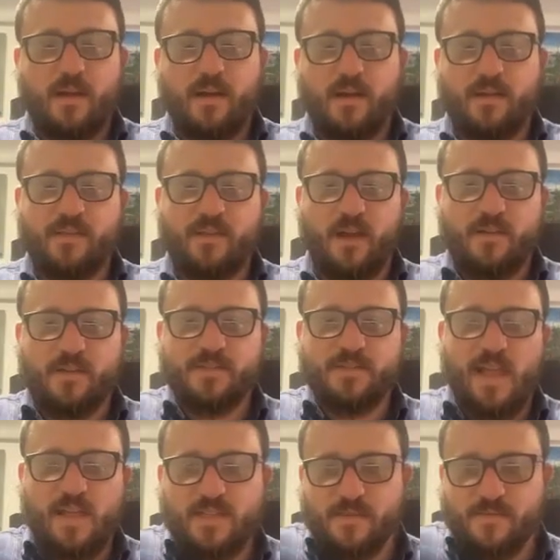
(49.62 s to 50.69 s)
to
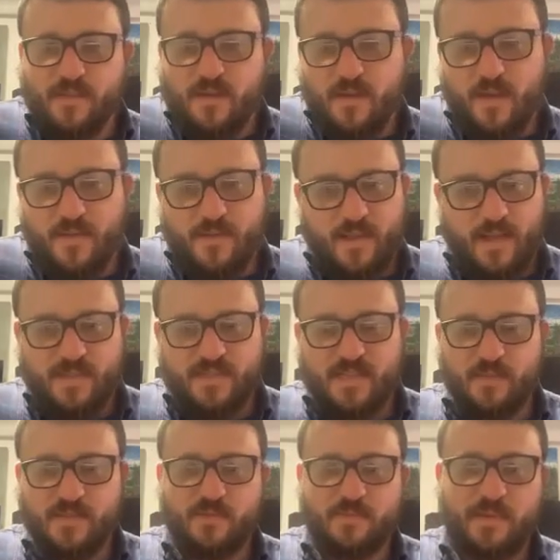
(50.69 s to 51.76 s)
understand some of the other
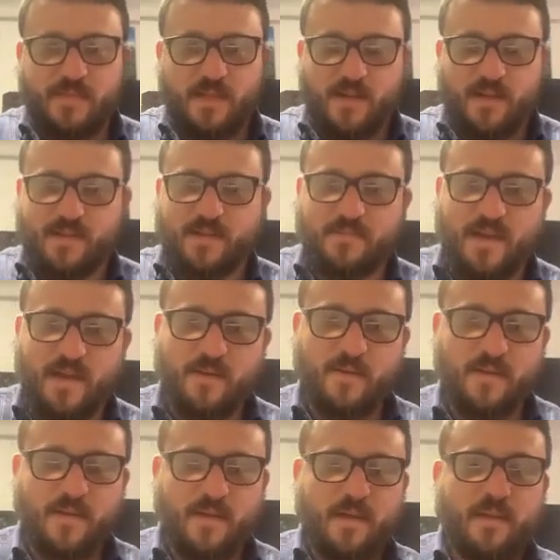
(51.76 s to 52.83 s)
concepts we'll be talking about.
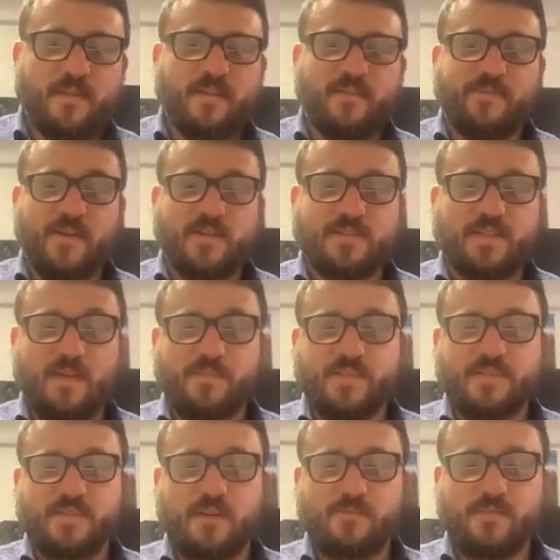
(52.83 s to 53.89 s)
The first
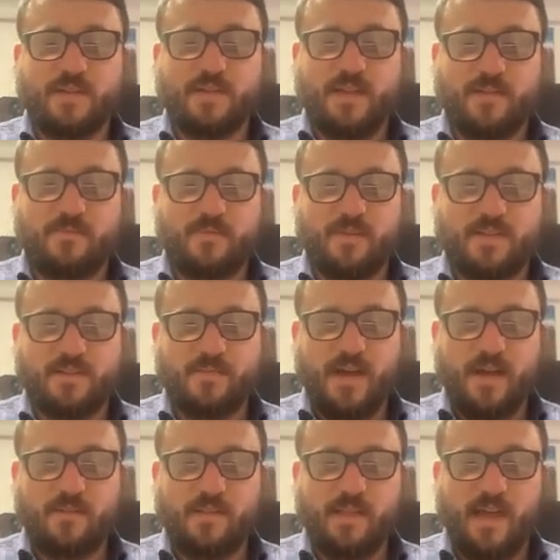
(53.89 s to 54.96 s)
episode we did was
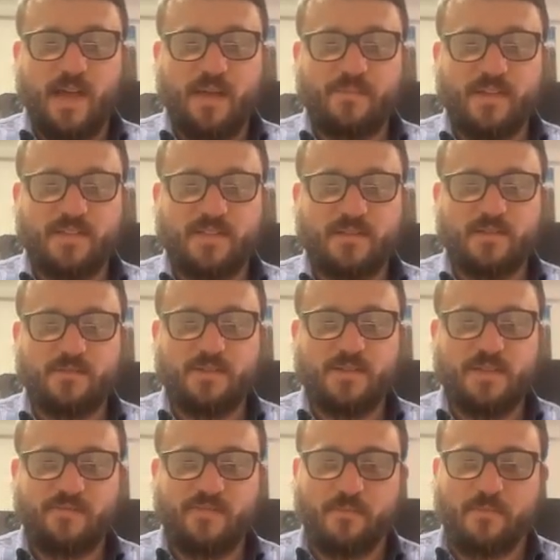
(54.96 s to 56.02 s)
about time as an
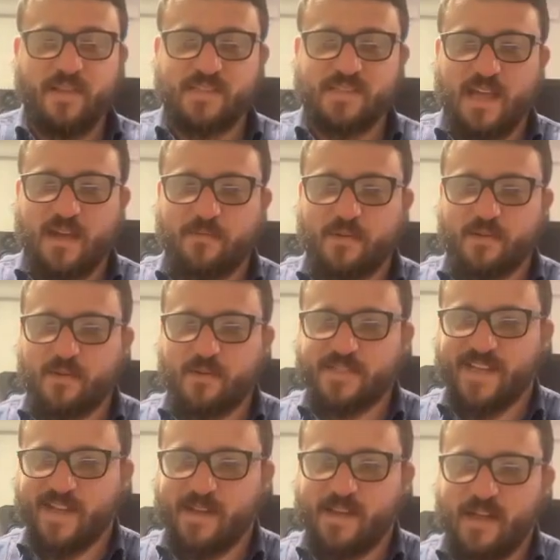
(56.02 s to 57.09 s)
illusion. If you missed that one, go
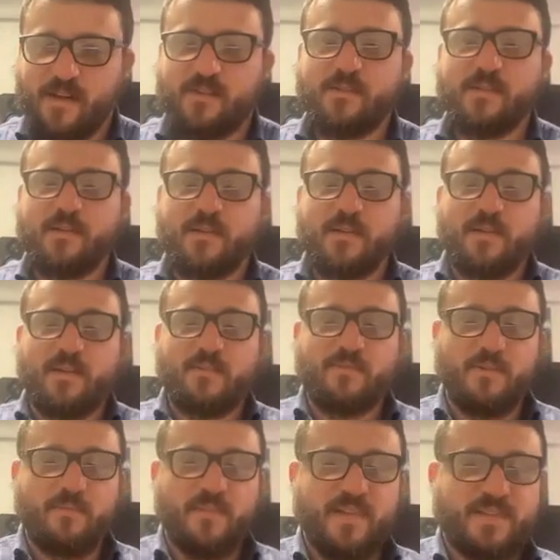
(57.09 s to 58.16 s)
check it out. If
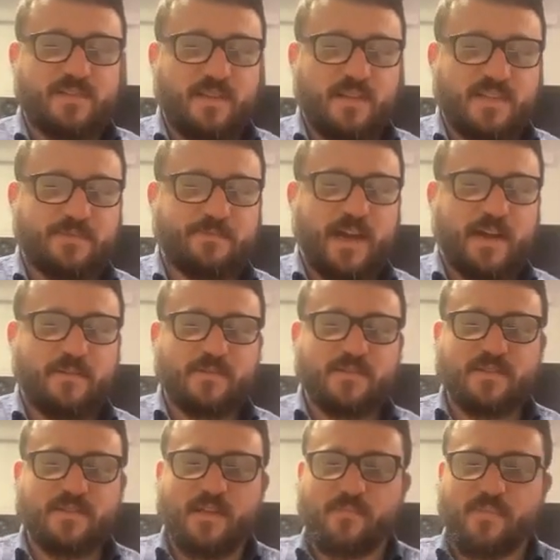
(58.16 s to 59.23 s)
you missed
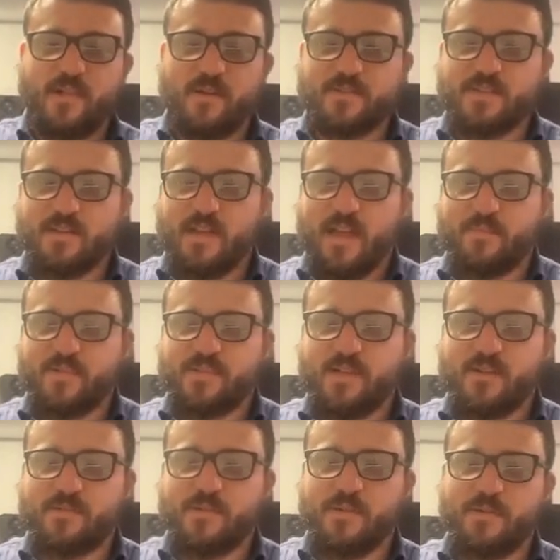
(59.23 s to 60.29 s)
spirals and implosion,
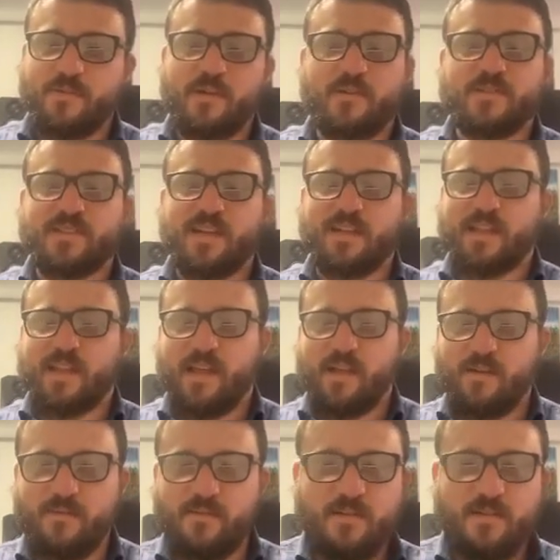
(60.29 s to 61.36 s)
episode 2, go check that
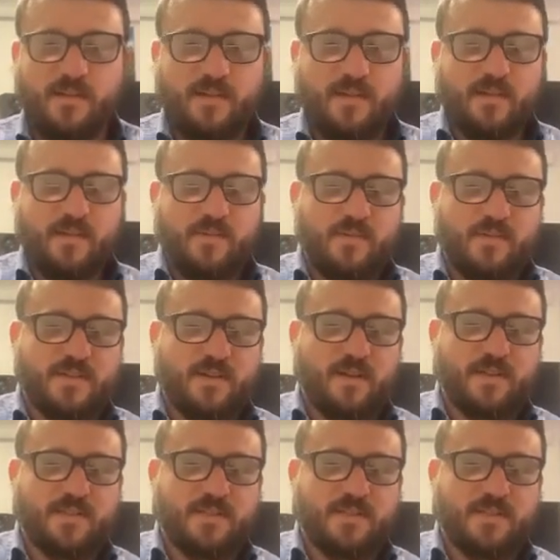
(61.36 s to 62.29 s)
out. Those are also